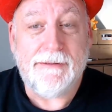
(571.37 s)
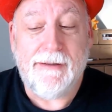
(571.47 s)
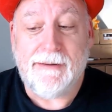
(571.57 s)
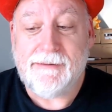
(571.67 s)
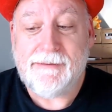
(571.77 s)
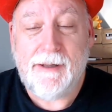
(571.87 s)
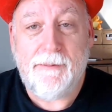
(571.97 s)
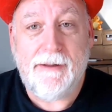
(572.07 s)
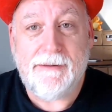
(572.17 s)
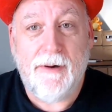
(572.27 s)
because some
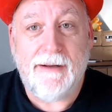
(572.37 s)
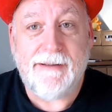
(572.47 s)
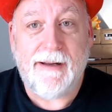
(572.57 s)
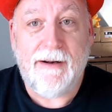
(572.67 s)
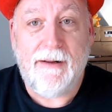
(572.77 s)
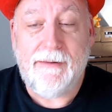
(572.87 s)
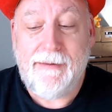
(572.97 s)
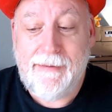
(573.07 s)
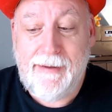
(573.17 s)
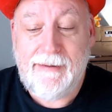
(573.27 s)
of these grades I get
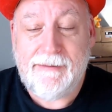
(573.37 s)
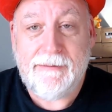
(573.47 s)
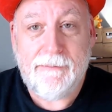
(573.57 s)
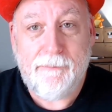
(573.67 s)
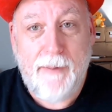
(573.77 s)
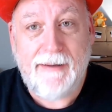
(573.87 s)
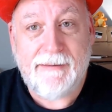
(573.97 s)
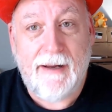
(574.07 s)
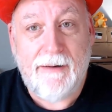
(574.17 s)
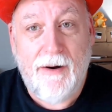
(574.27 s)
on these base
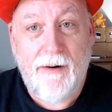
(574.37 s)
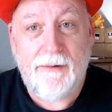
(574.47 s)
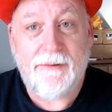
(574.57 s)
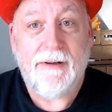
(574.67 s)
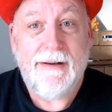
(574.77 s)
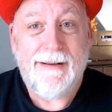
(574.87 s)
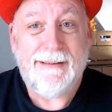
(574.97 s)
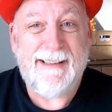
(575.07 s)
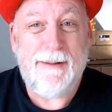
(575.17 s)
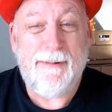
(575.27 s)
set cards
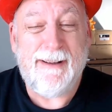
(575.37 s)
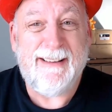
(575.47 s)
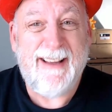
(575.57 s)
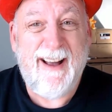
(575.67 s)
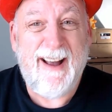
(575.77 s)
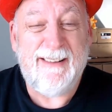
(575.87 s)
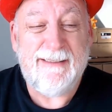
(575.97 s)
seem a lot